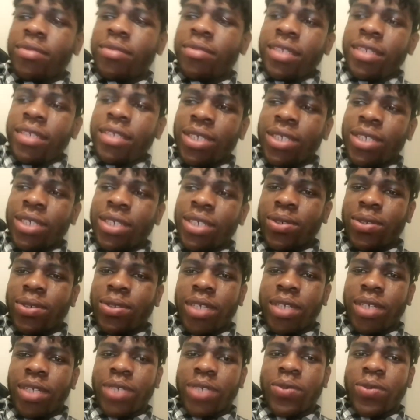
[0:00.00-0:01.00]
So
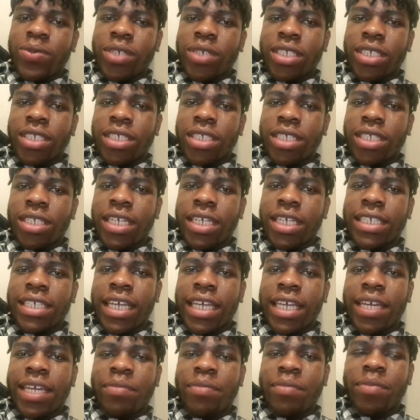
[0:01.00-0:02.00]
it wasn't, yes, I
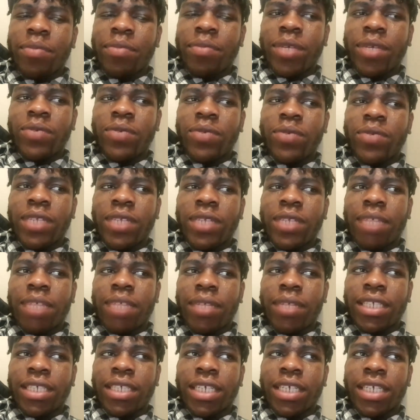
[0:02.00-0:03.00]
came prepared with like
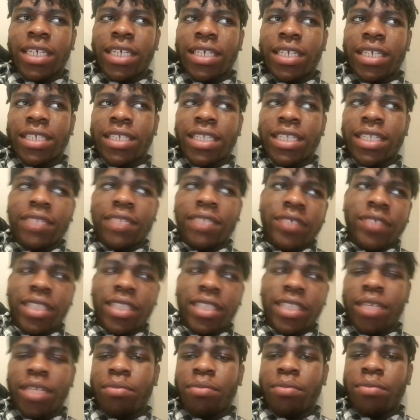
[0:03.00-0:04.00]
my jacket and everything,